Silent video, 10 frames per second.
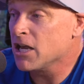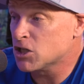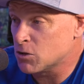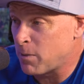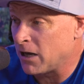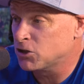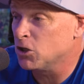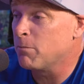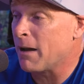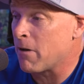is
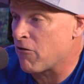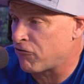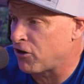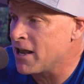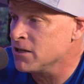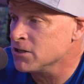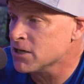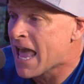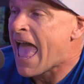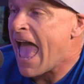sponsored by my
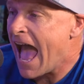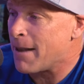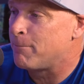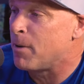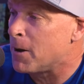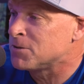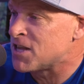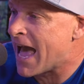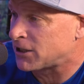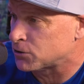friends at
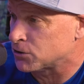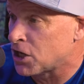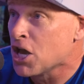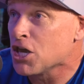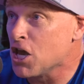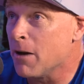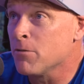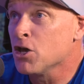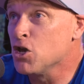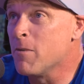Bubs Naturals.
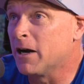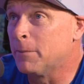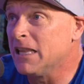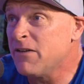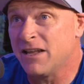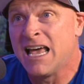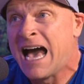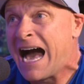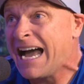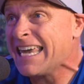Yup, you better believe it.
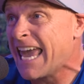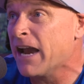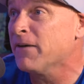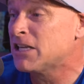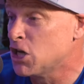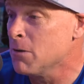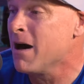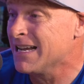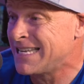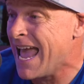I carry to
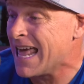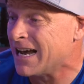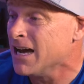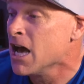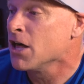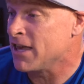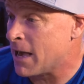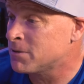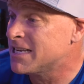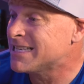Montana
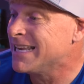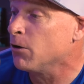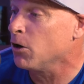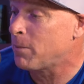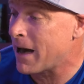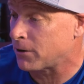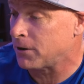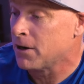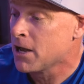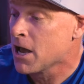the MCT oil
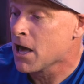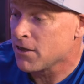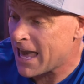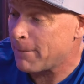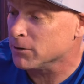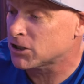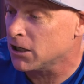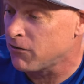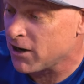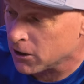powder the apple
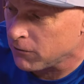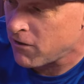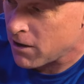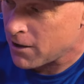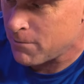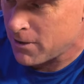cider vinegar vi-